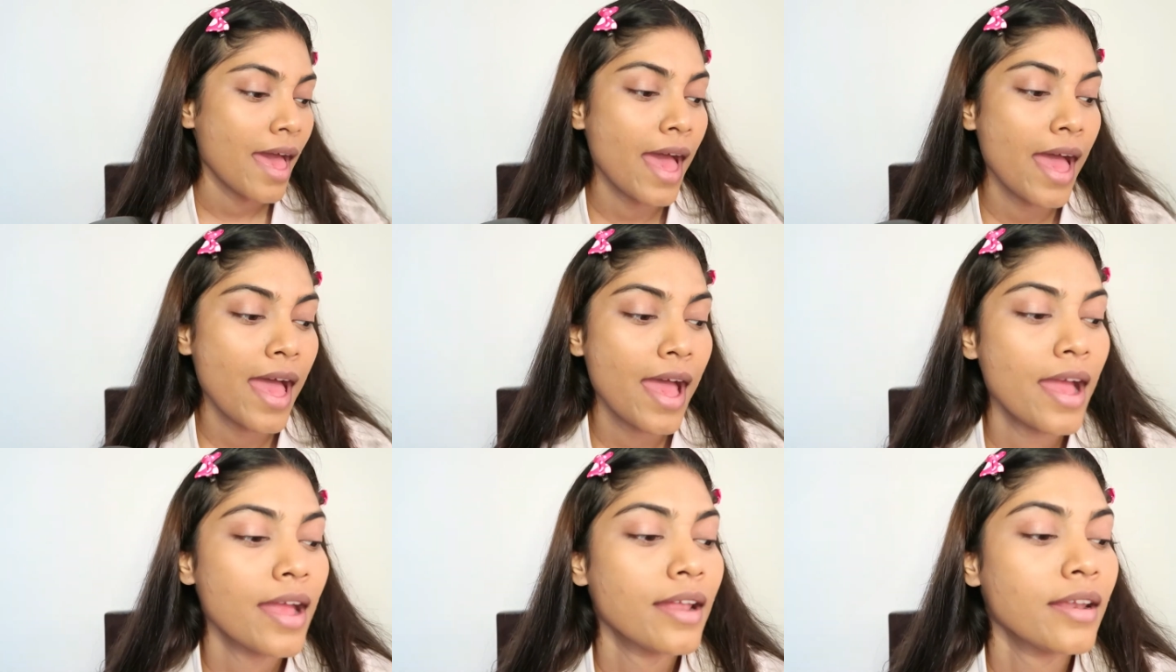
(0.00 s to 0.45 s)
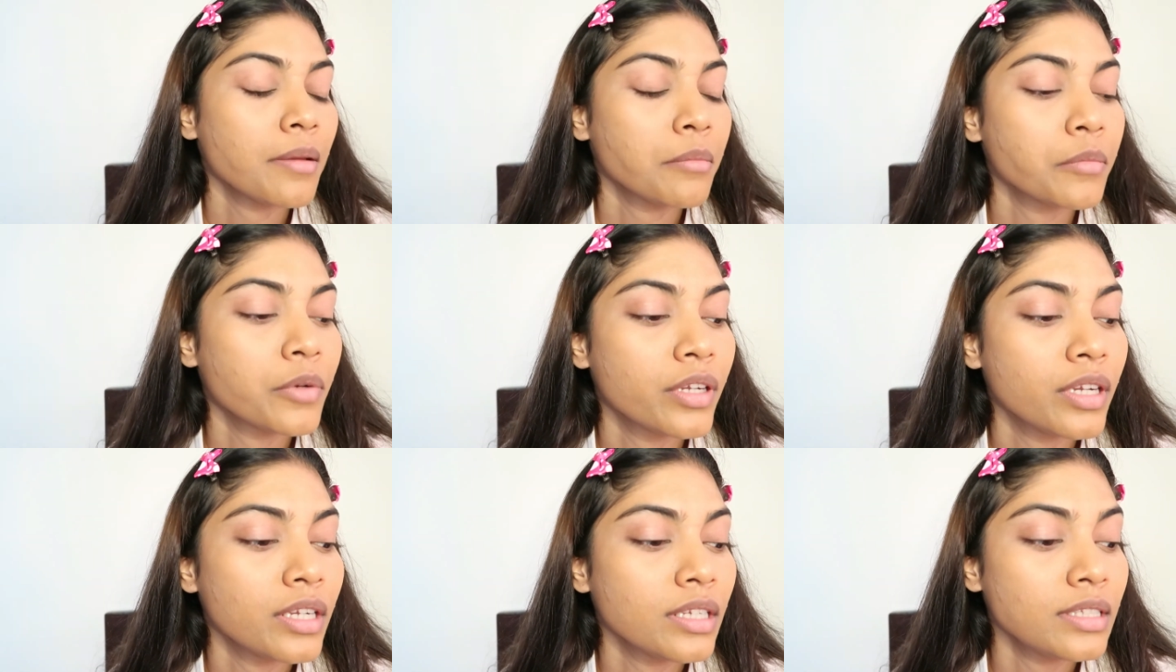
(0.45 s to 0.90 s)
and
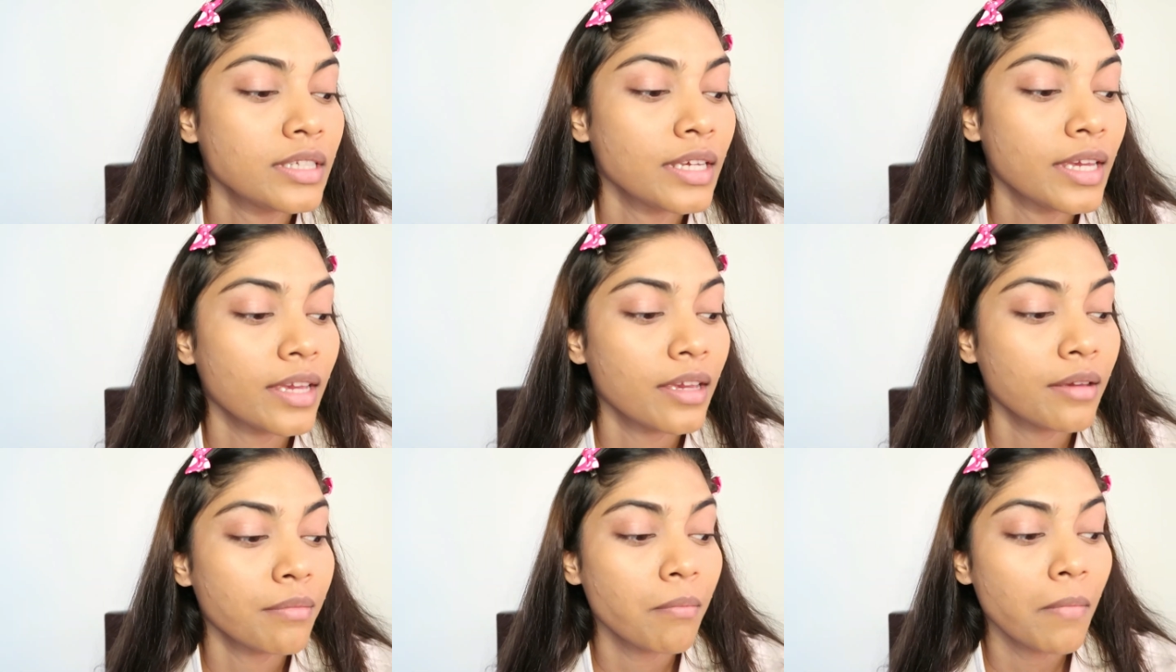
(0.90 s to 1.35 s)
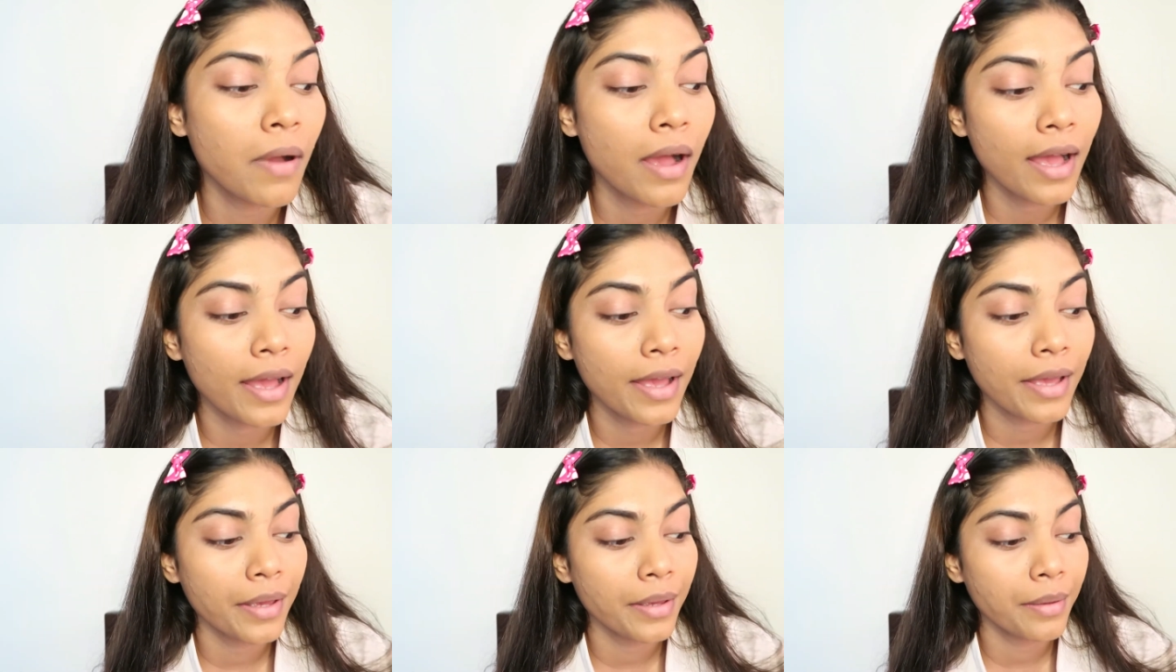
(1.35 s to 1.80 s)
I'm gonna take
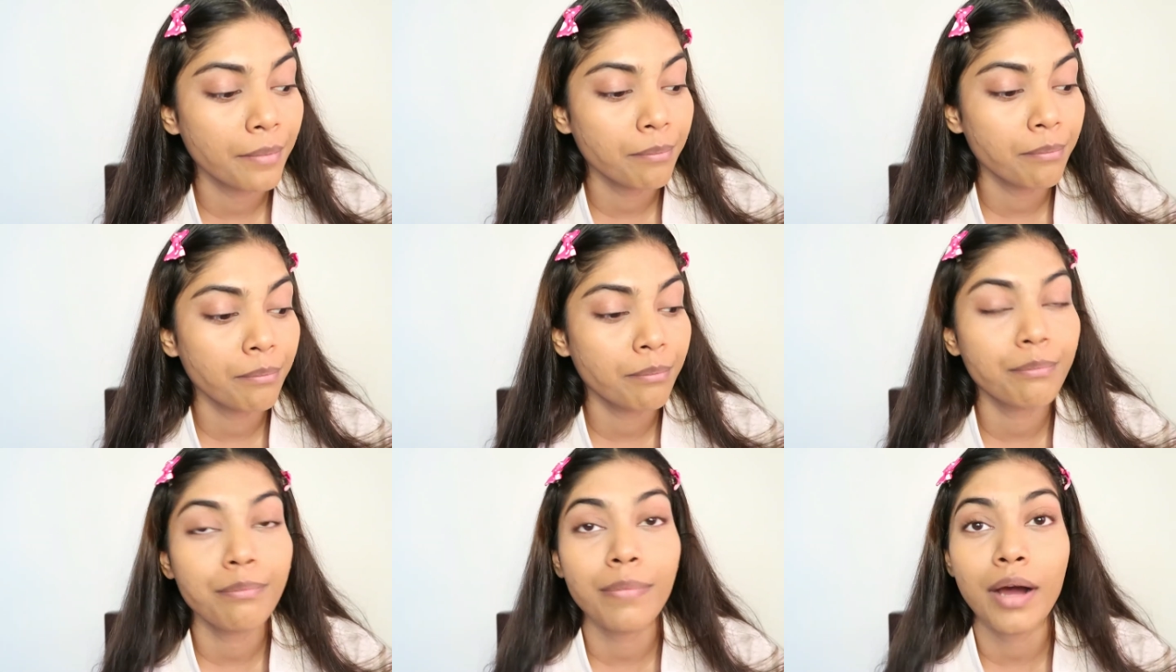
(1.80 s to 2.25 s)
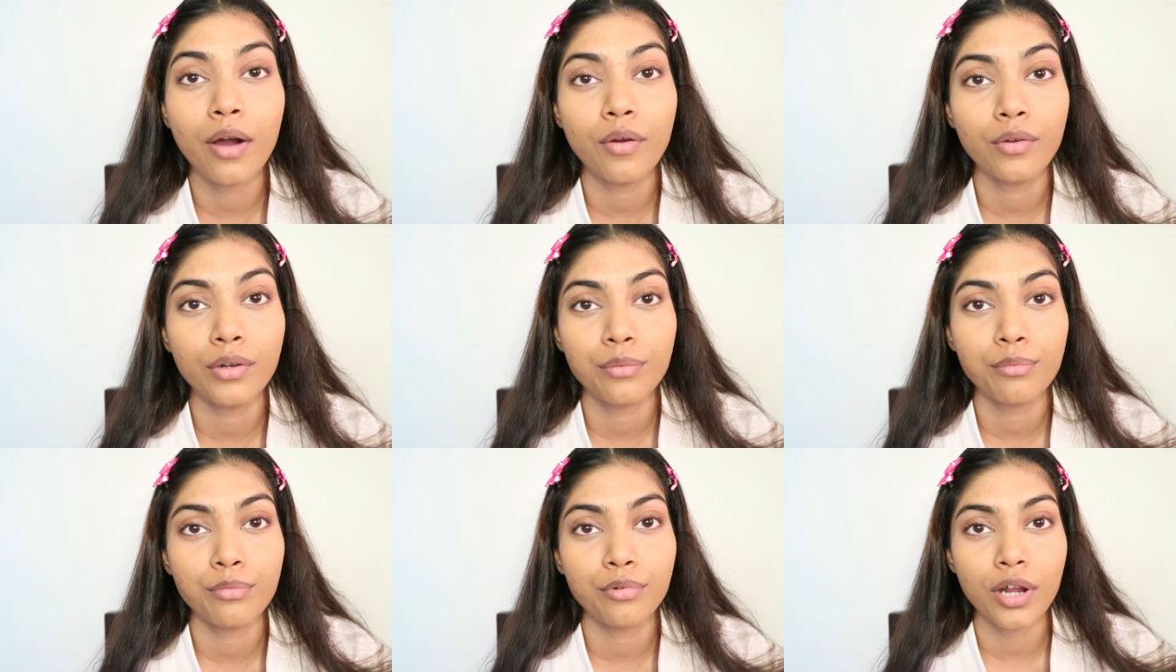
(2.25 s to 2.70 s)
my
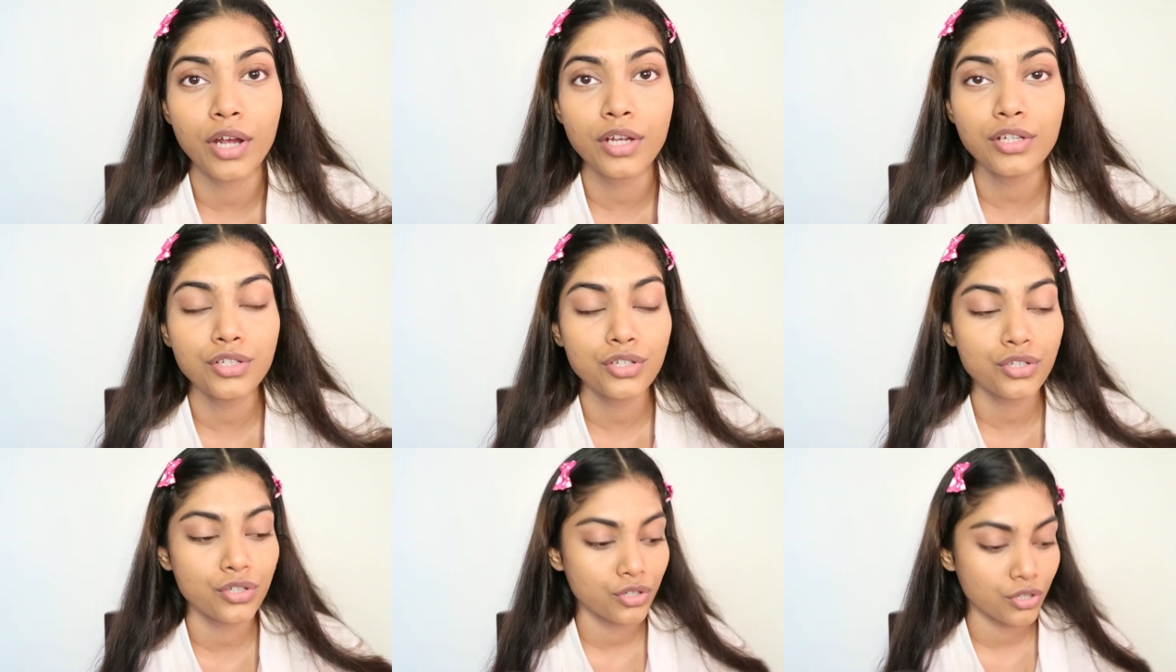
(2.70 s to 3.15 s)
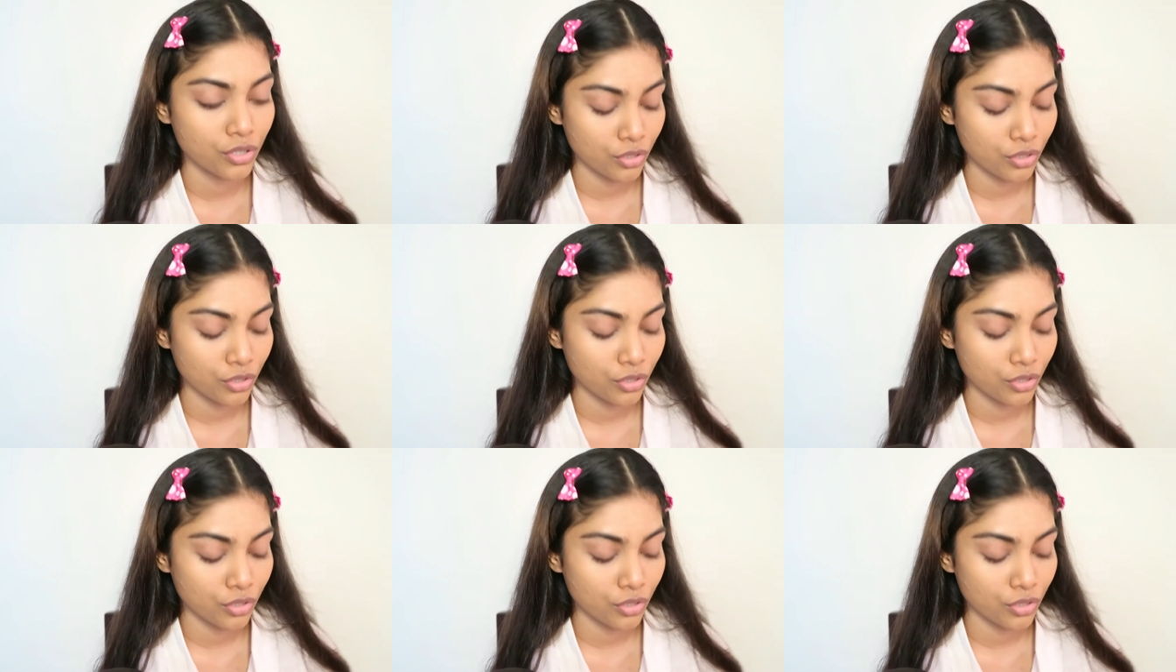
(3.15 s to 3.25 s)
powder brush.